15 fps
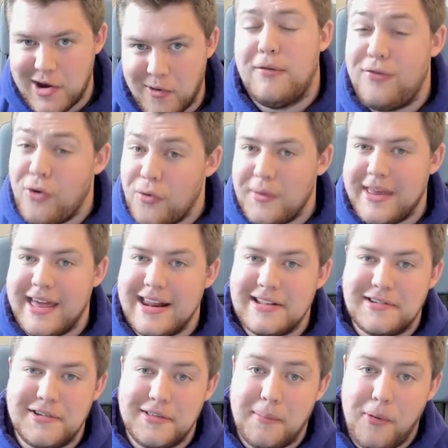Before we get
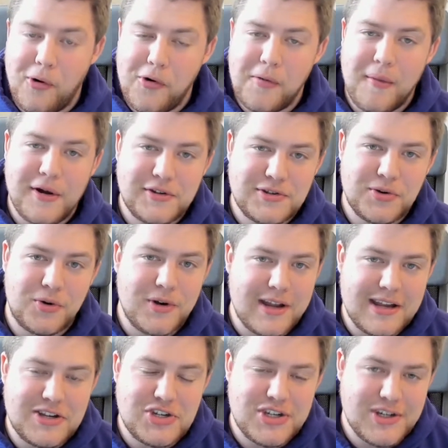into the Pokemon Sword
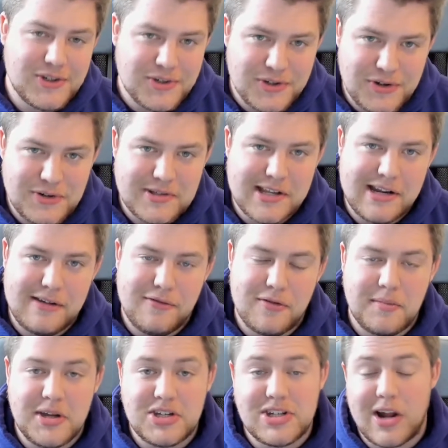and Shield news and
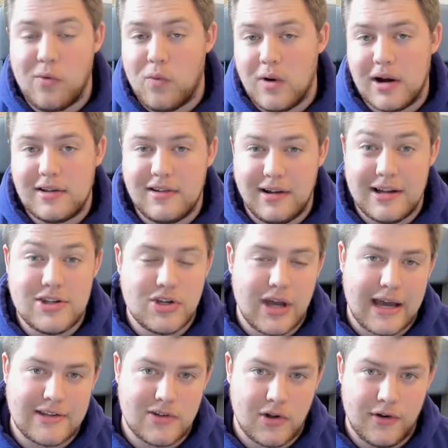information, I wanted to let you
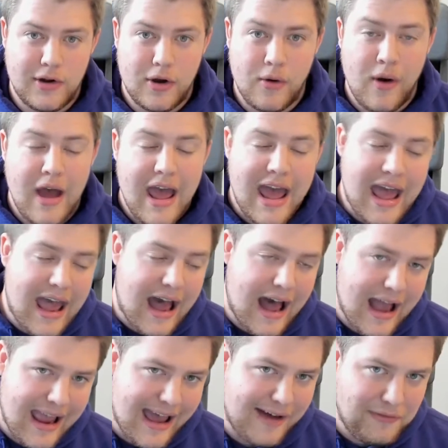guys all know
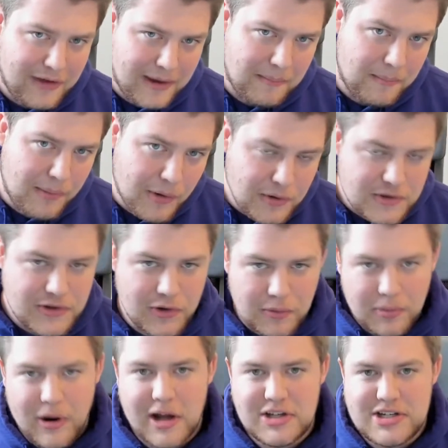I have a personal
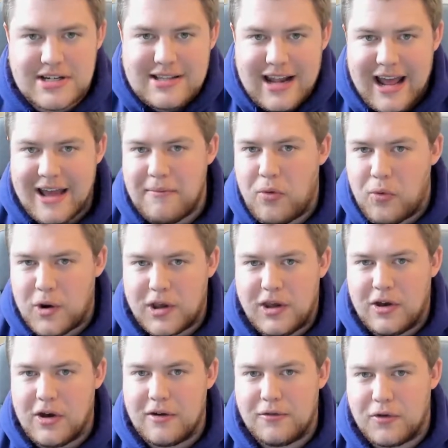project that I have been working
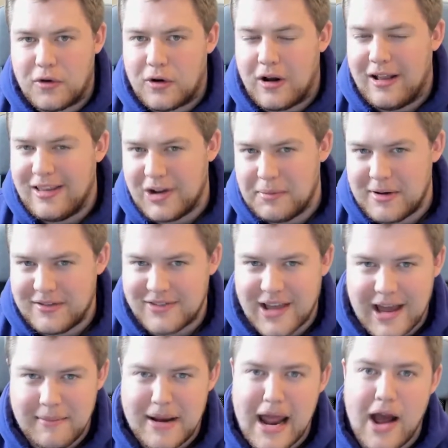on for a little bit of
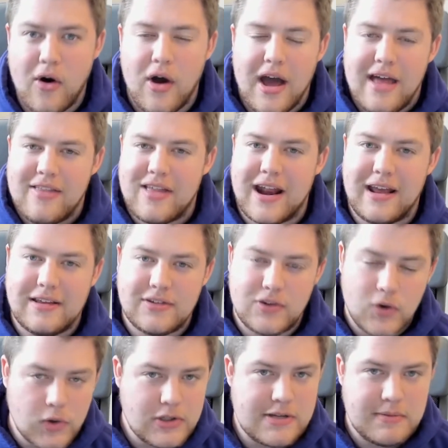time now that is
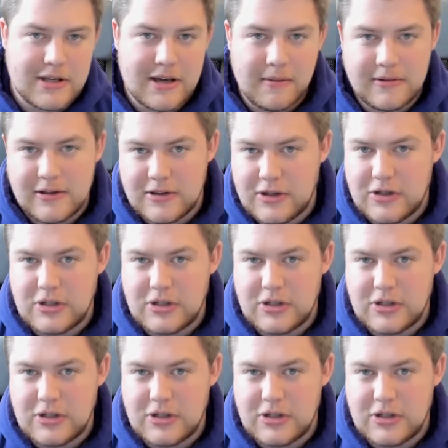going to be coming to the